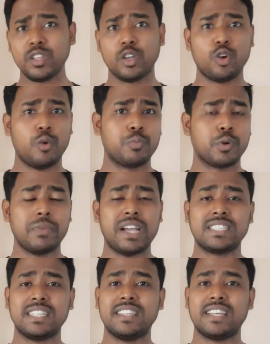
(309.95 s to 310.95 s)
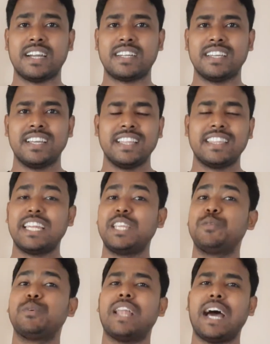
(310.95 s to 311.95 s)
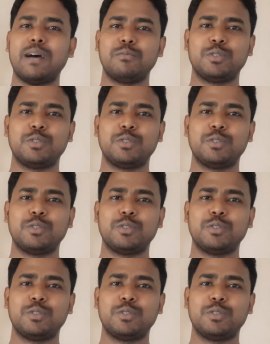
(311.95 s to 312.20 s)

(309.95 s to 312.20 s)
compromise in that, then you will have